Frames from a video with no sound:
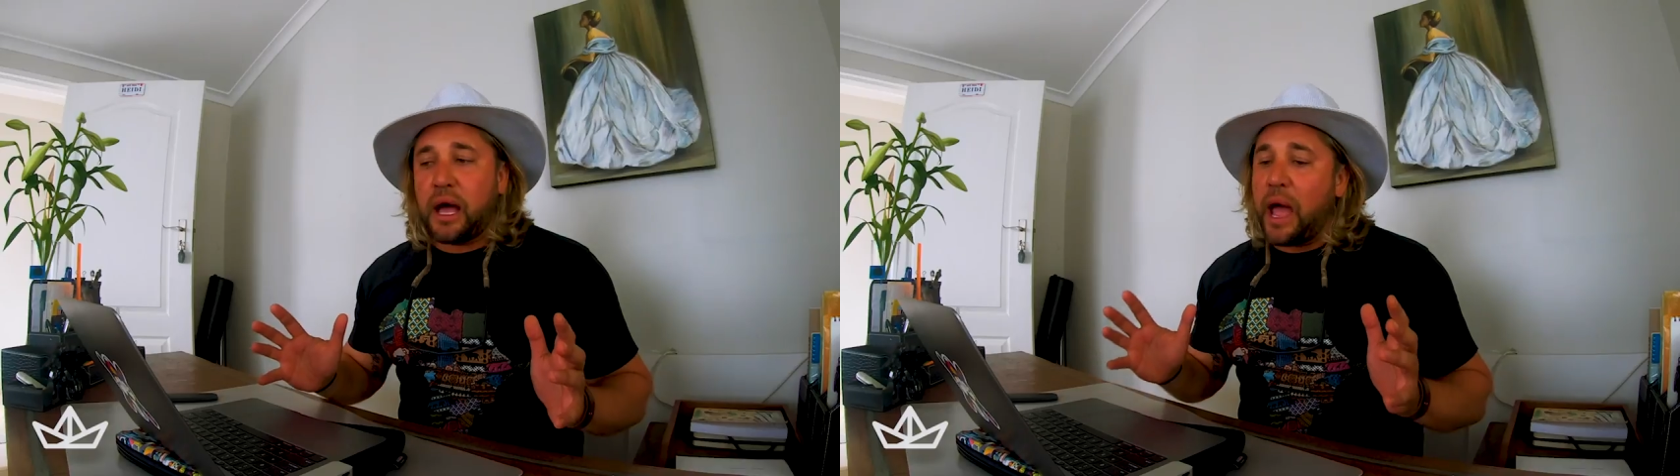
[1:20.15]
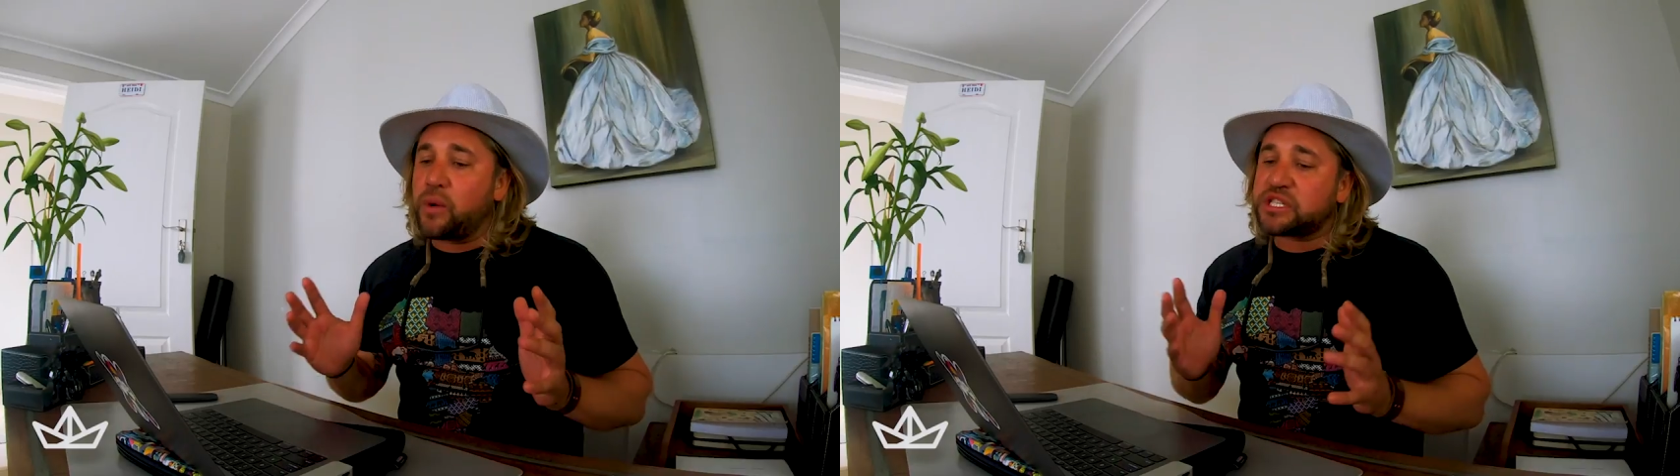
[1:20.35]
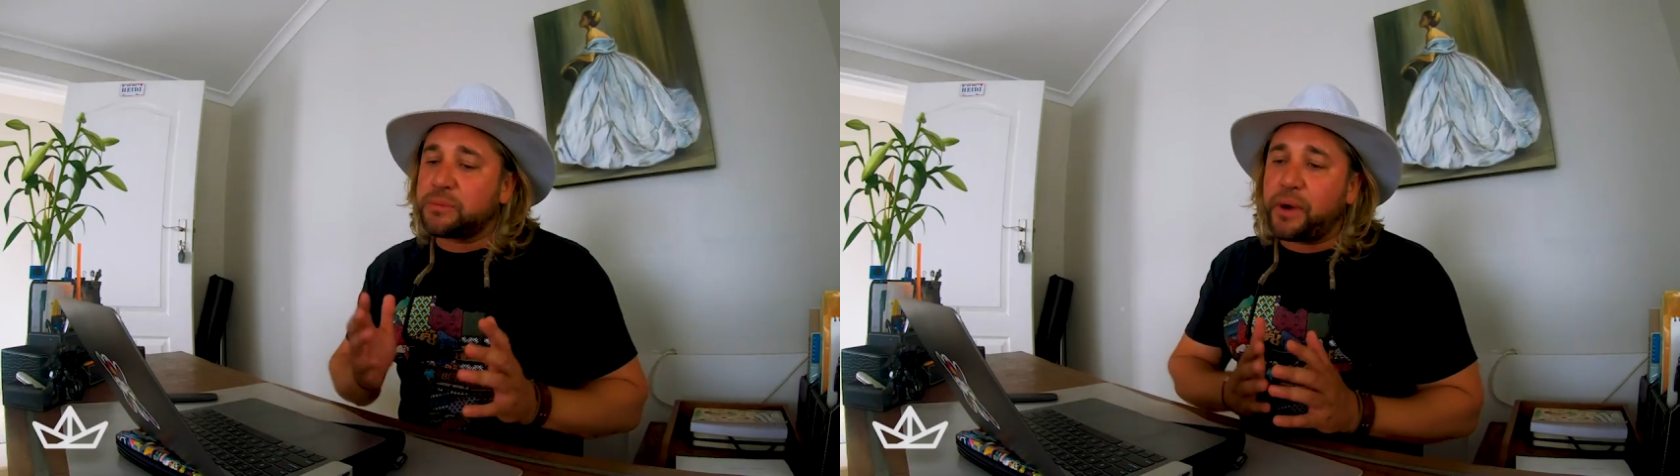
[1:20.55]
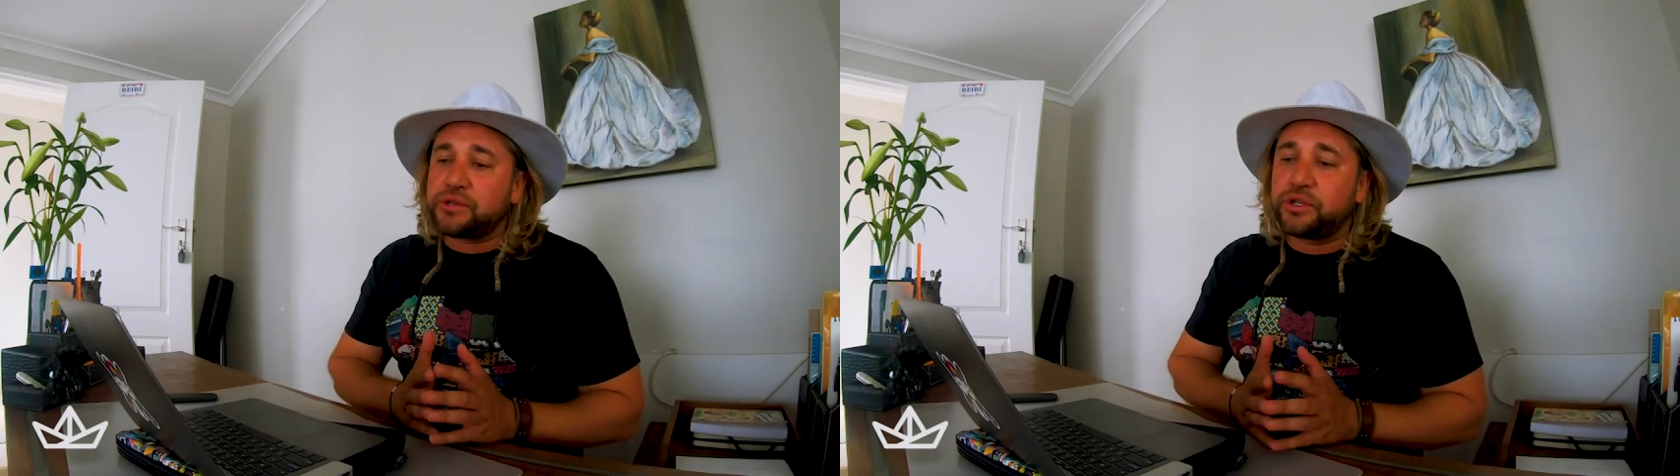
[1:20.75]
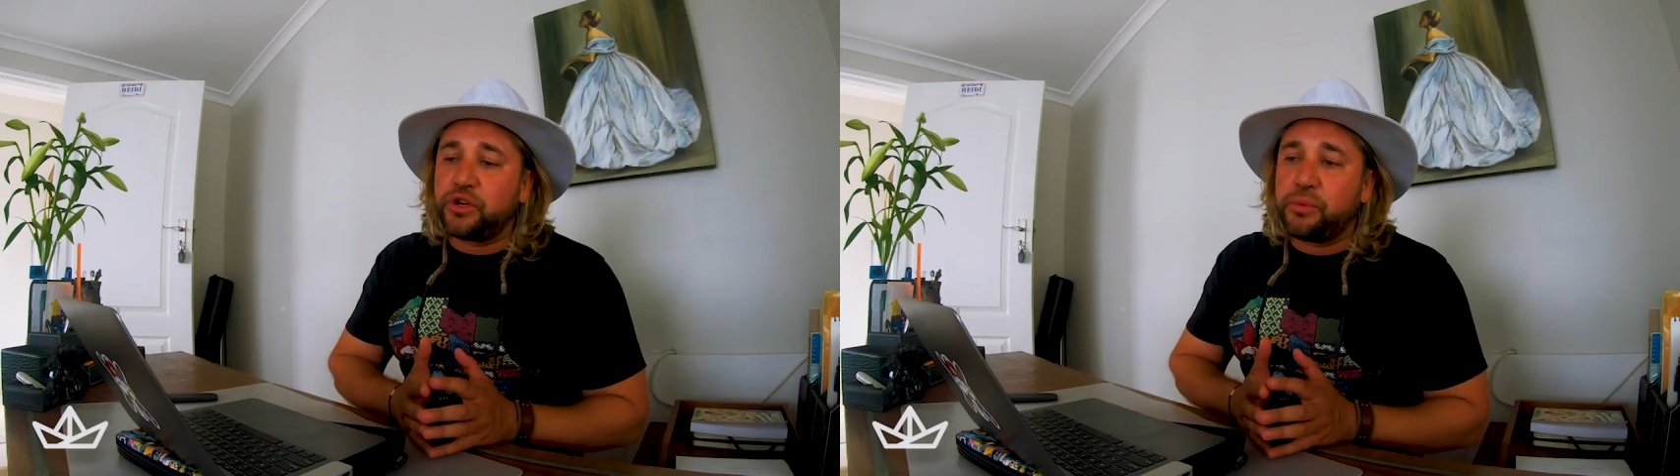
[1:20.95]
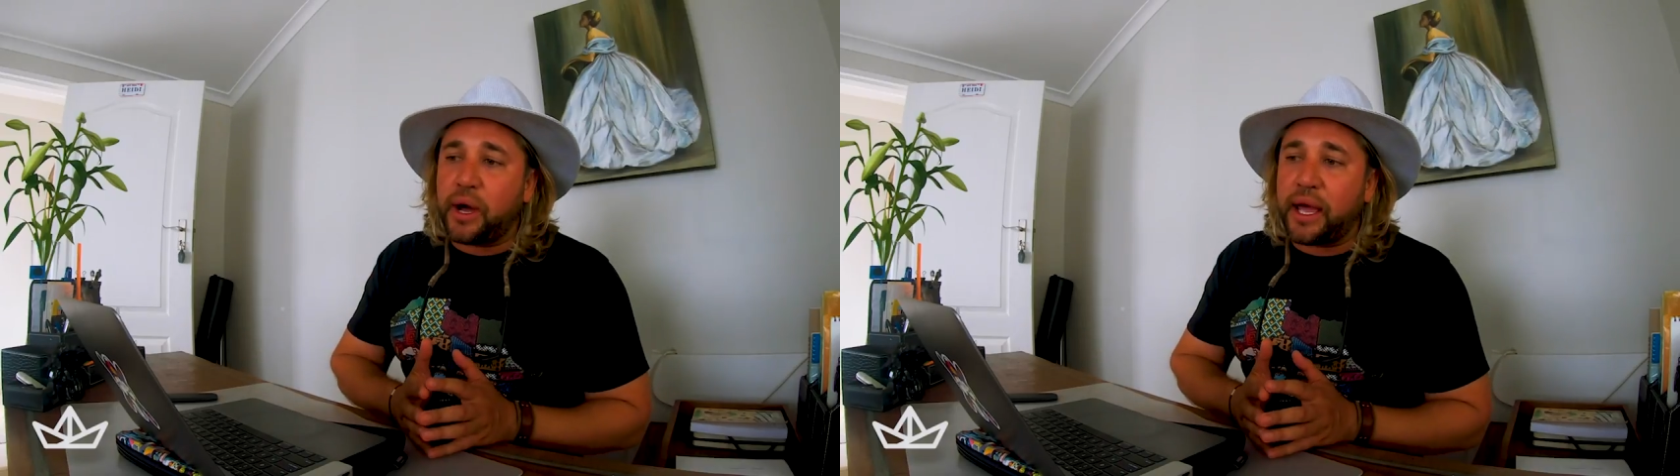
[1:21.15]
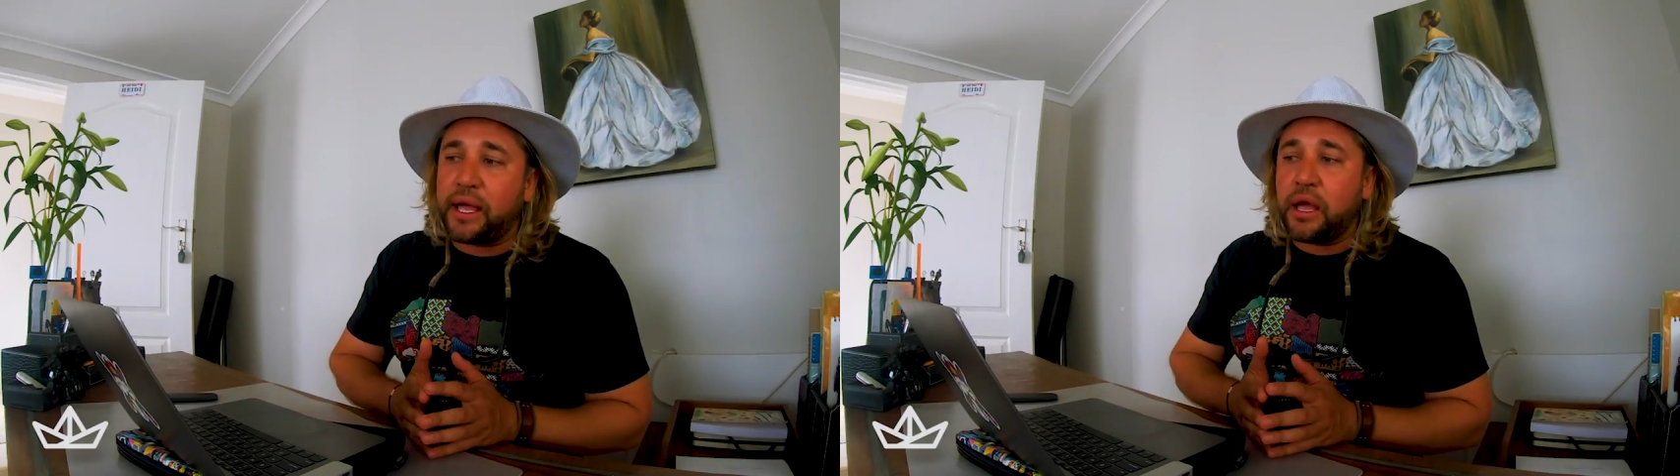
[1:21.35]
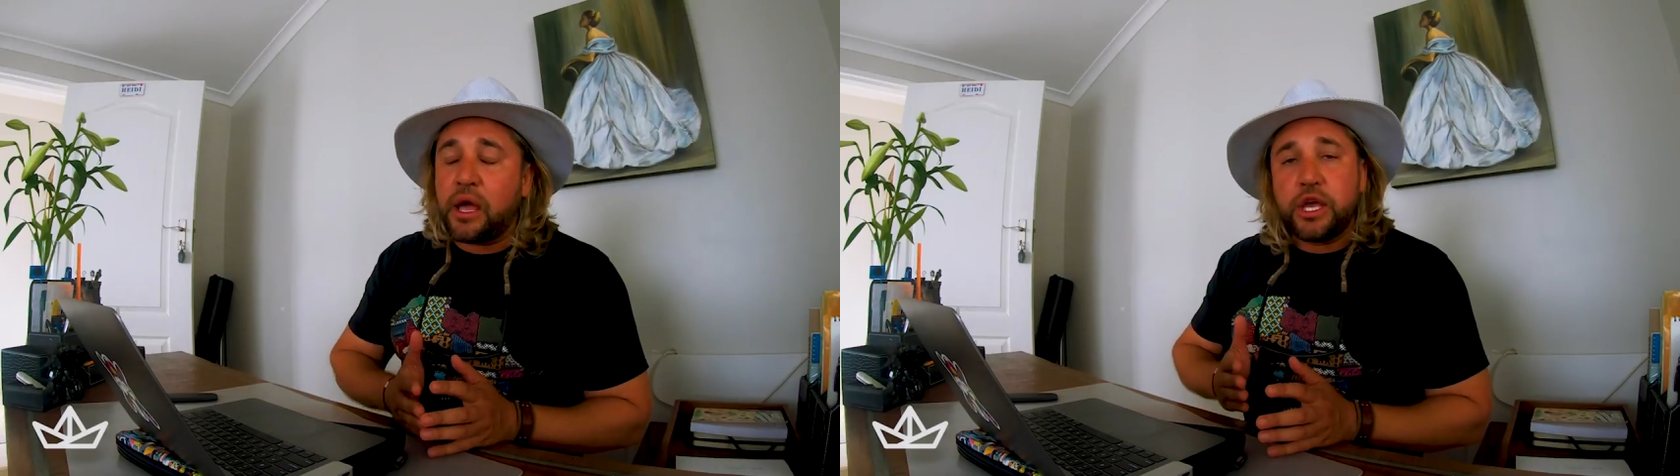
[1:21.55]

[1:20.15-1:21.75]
I was supposed to do my